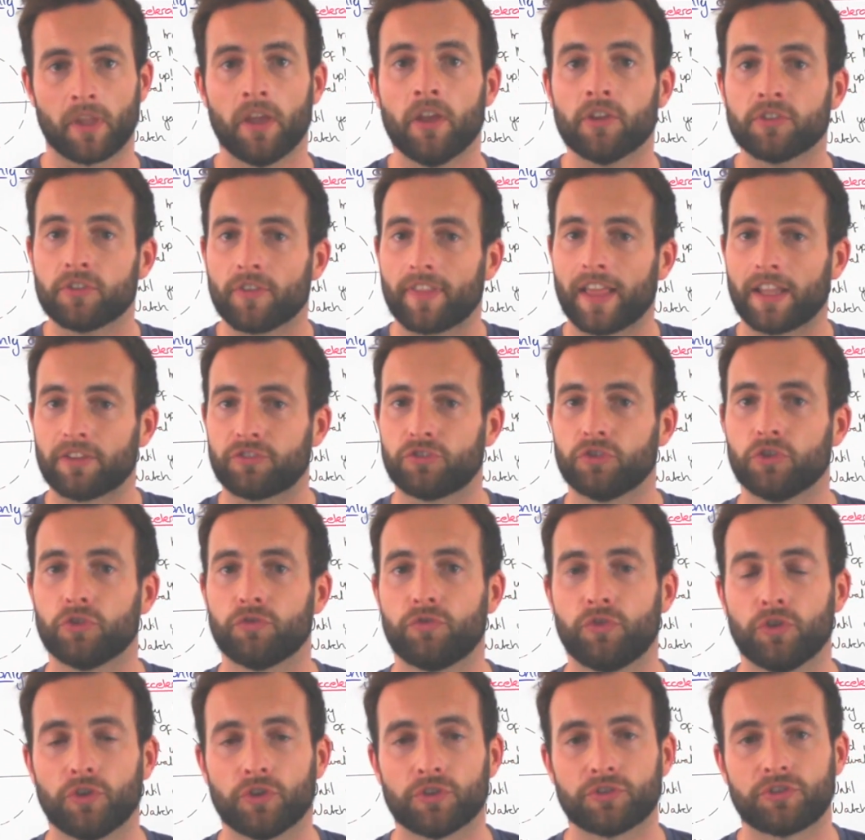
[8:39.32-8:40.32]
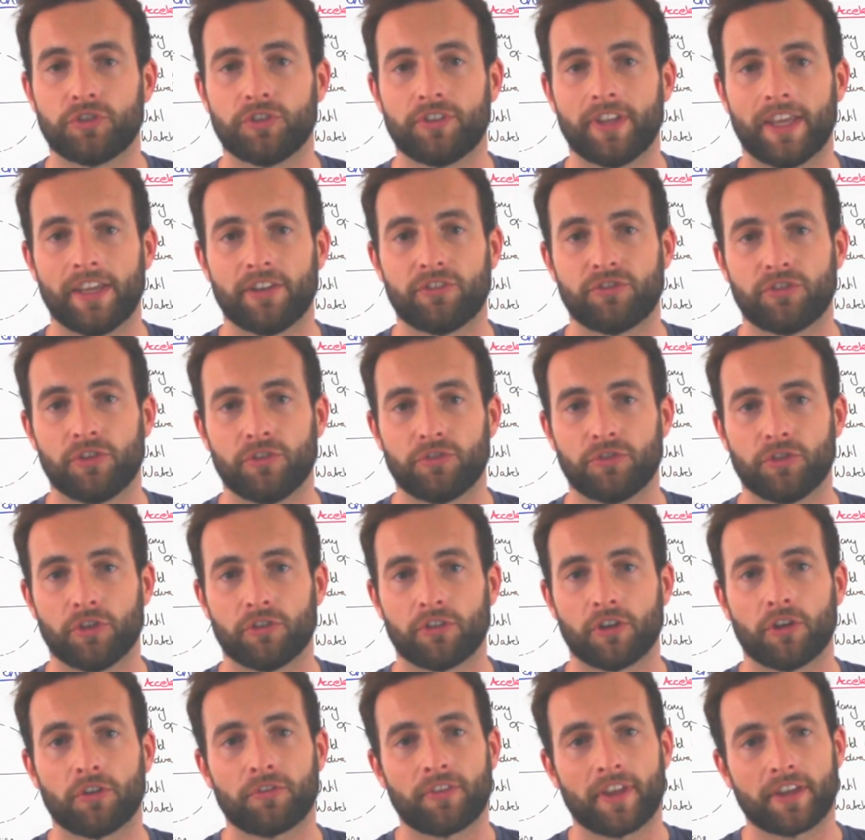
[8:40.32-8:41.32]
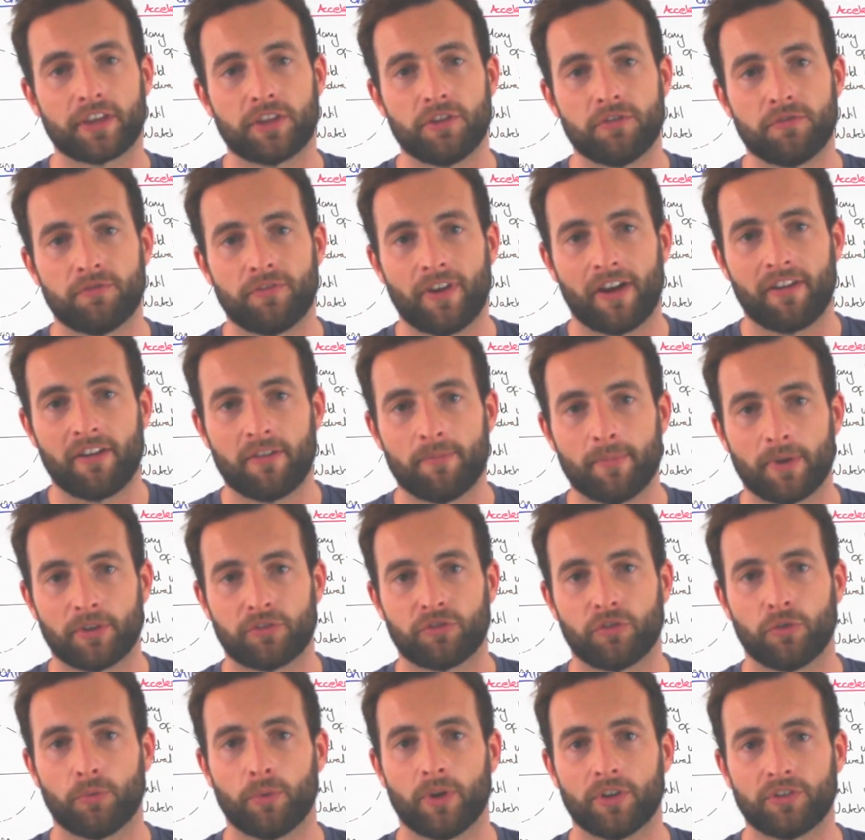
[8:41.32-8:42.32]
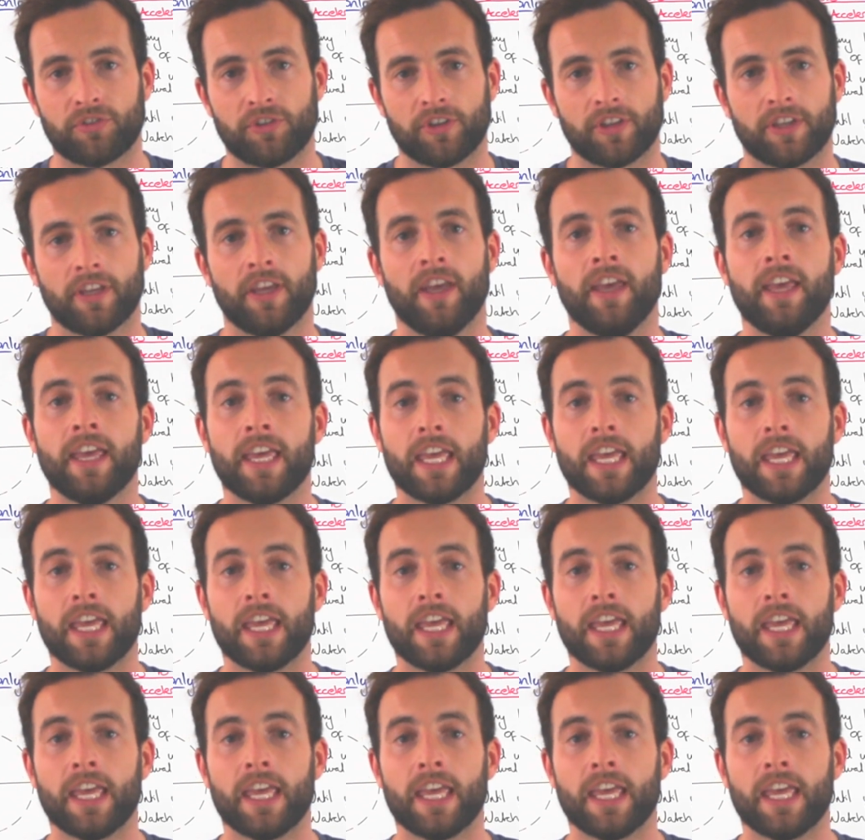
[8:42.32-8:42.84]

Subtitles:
So that's all for today's tutorial. Thank you very much for watching.